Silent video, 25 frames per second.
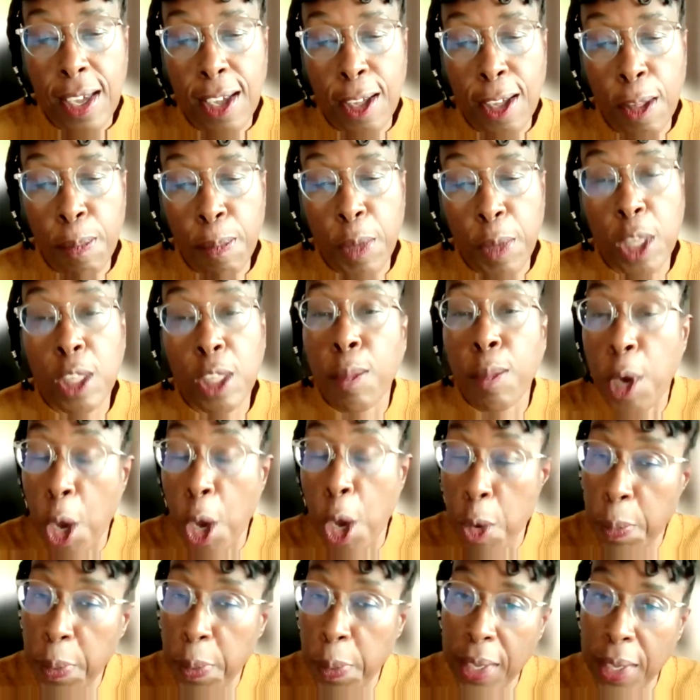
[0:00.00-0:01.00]
Um, and I'm
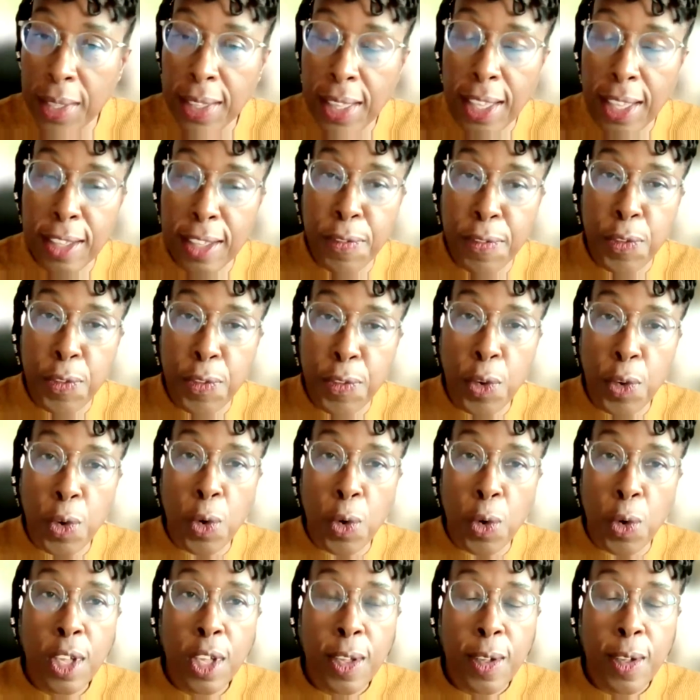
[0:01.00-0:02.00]
hoping that
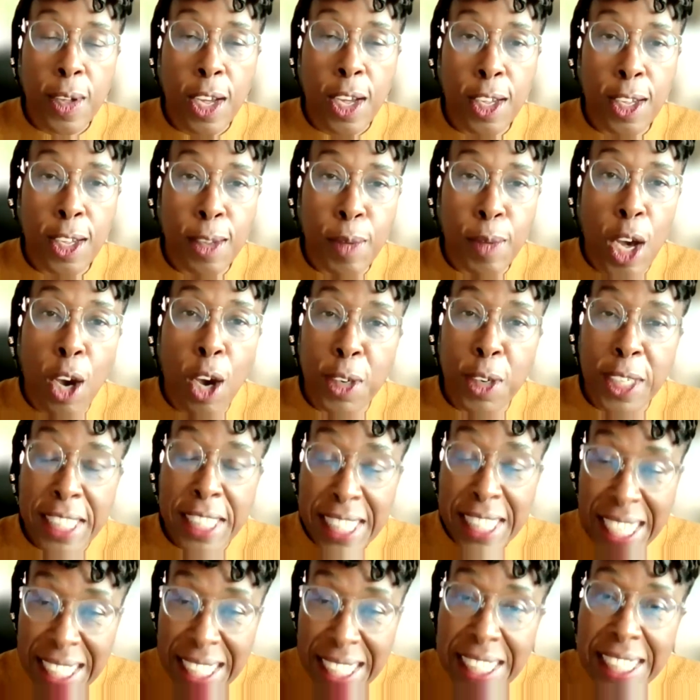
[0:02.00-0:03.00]
for uh, our
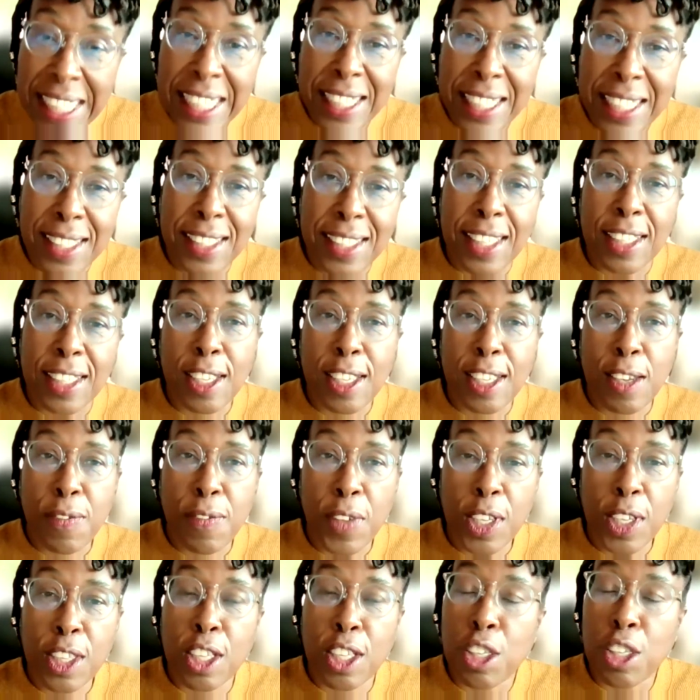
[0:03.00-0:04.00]
attendees this
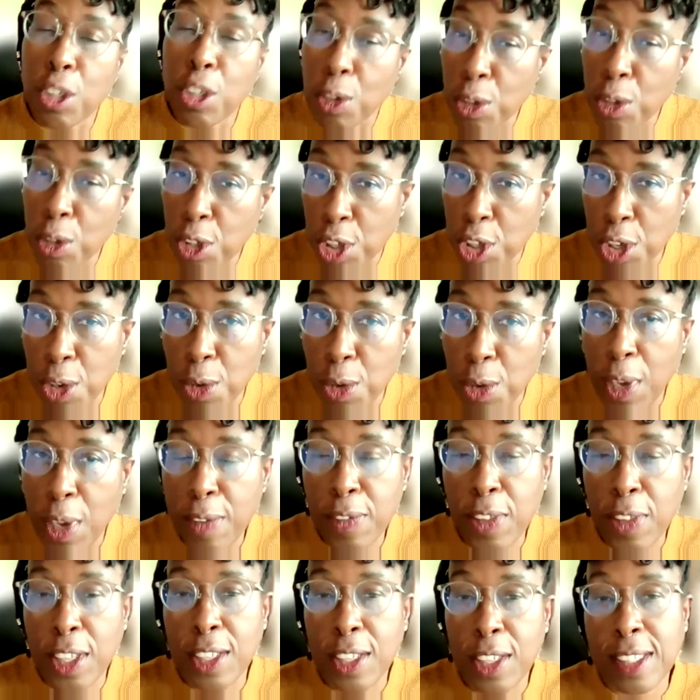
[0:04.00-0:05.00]
evening that you too
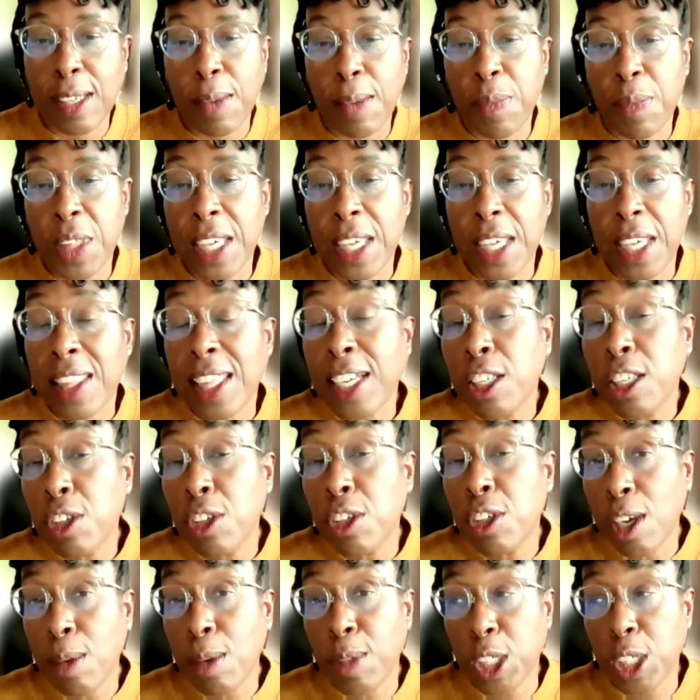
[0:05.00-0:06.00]
have learned something. Thank you
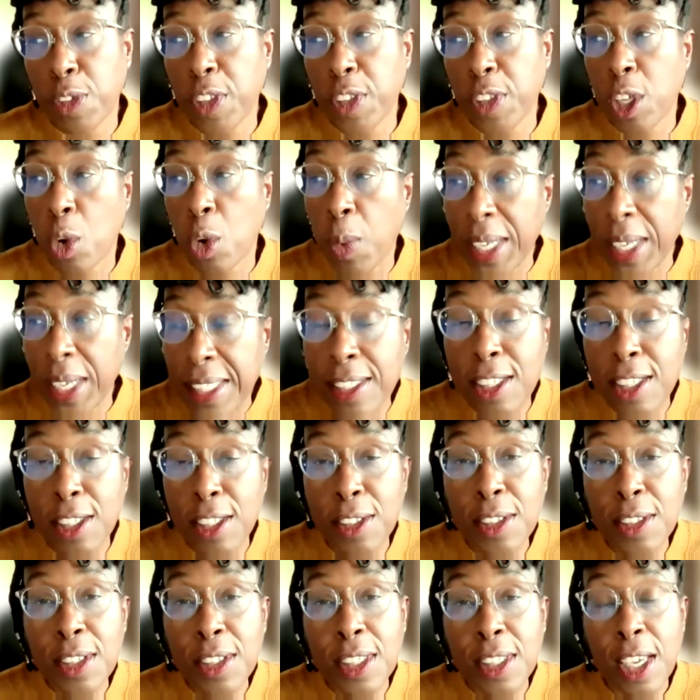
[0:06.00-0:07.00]
so much for the
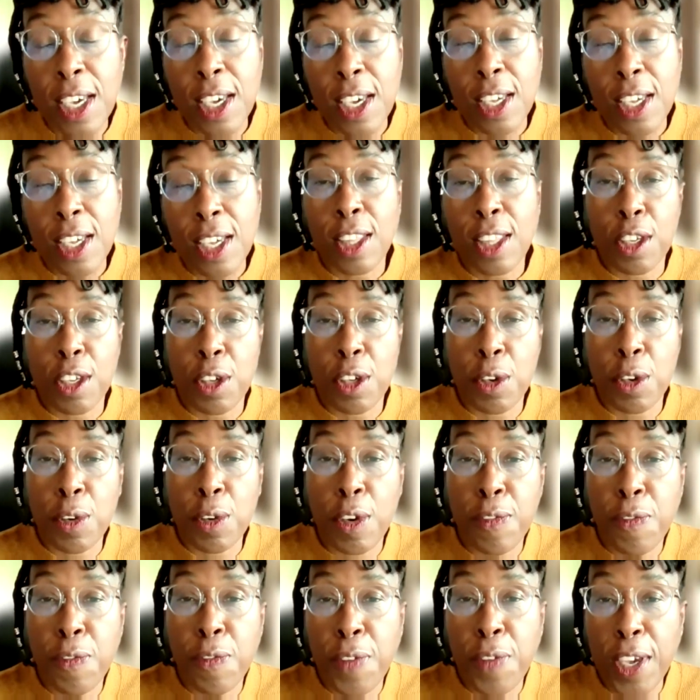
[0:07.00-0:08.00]
questions that you
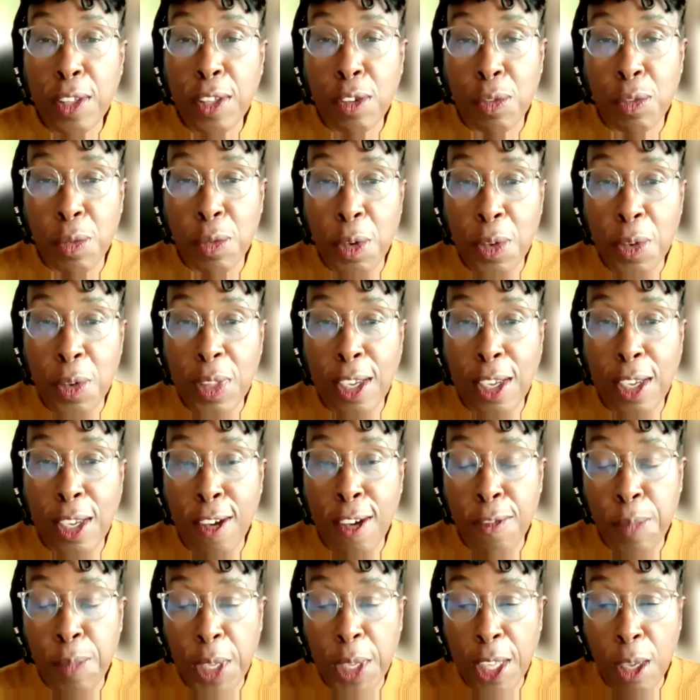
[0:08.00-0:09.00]
have fed through that
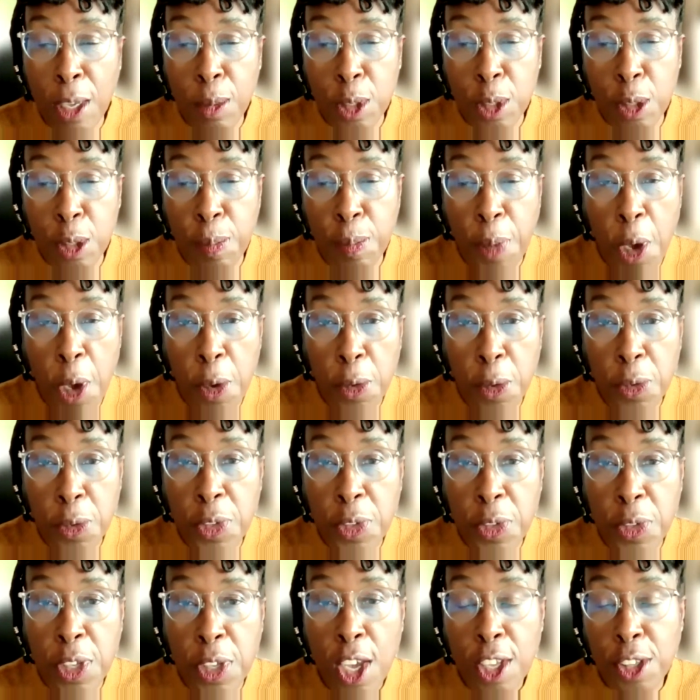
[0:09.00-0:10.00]
I've been able to
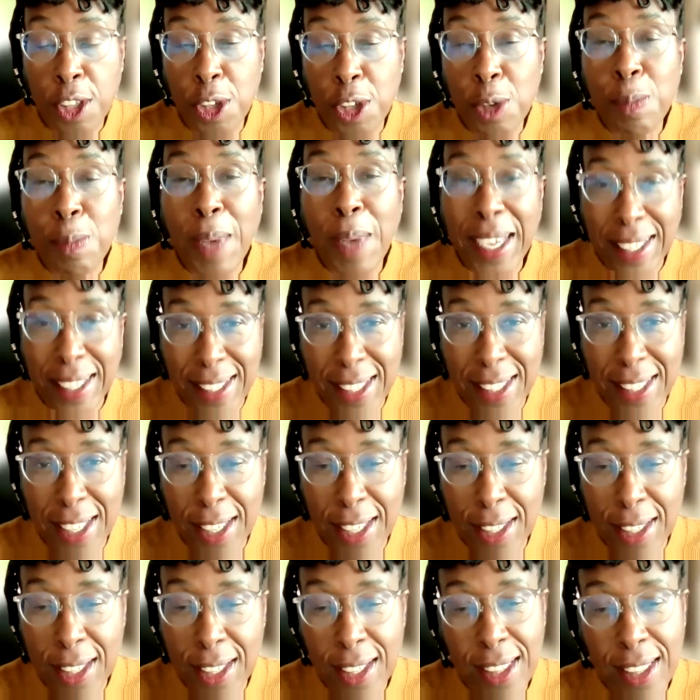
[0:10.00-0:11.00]
pose to
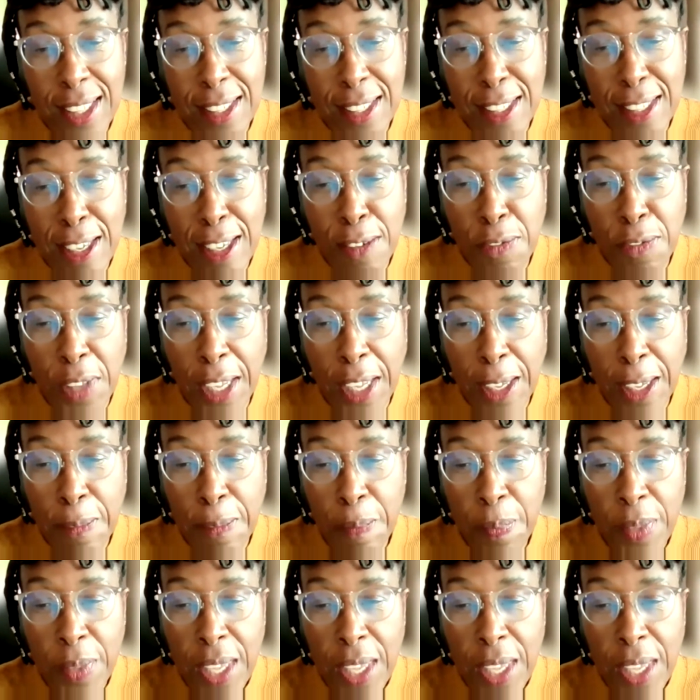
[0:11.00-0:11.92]
Maxine this evening.